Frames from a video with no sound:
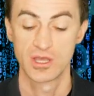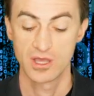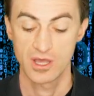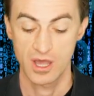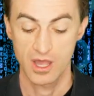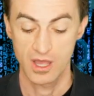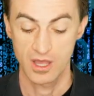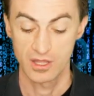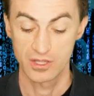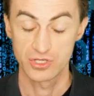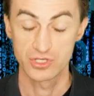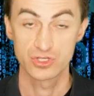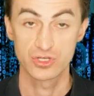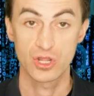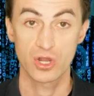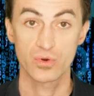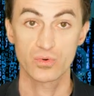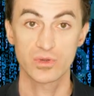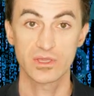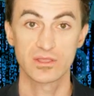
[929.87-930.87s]

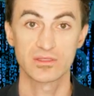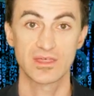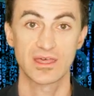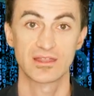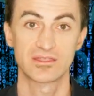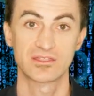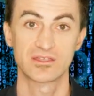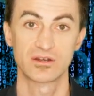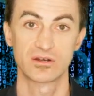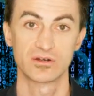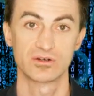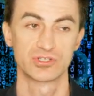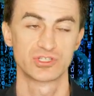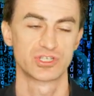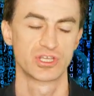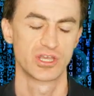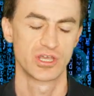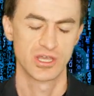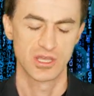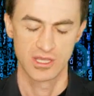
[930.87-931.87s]
knowing that there's
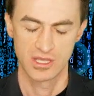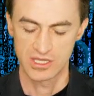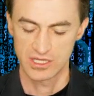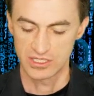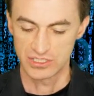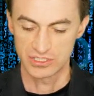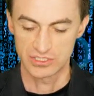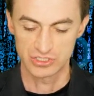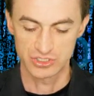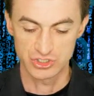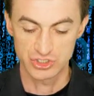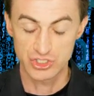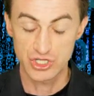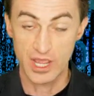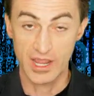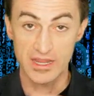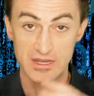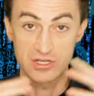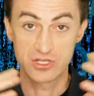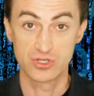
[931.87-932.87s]

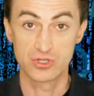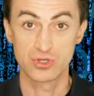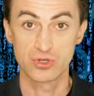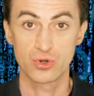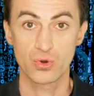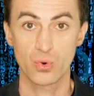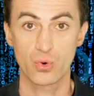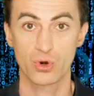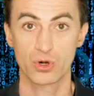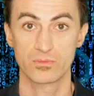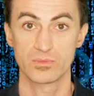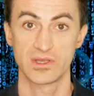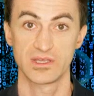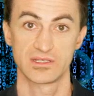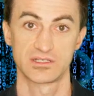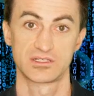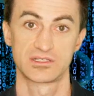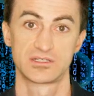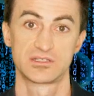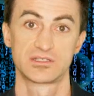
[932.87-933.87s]

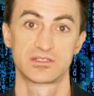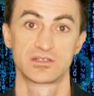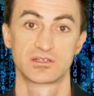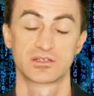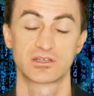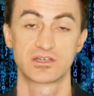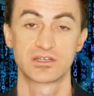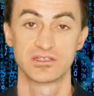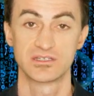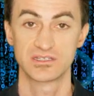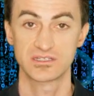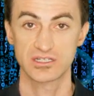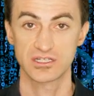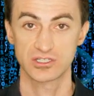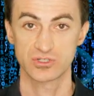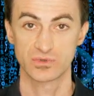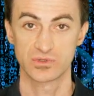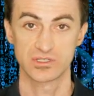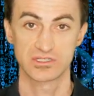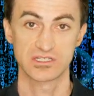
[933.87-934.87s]
ginormous
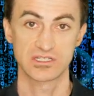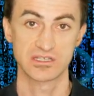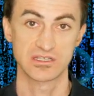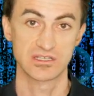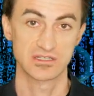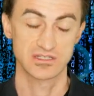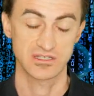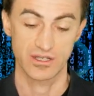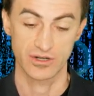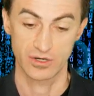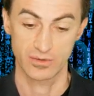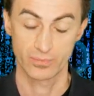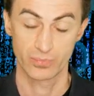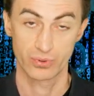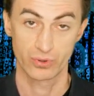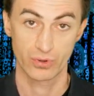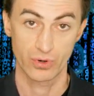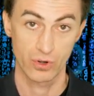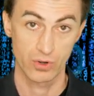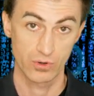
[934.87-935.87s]
constituencies that are
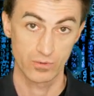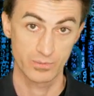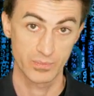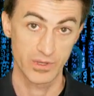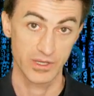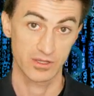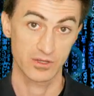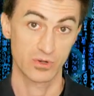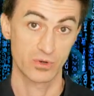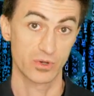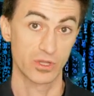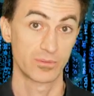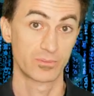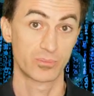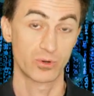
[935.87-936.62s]
pro Bitcoin,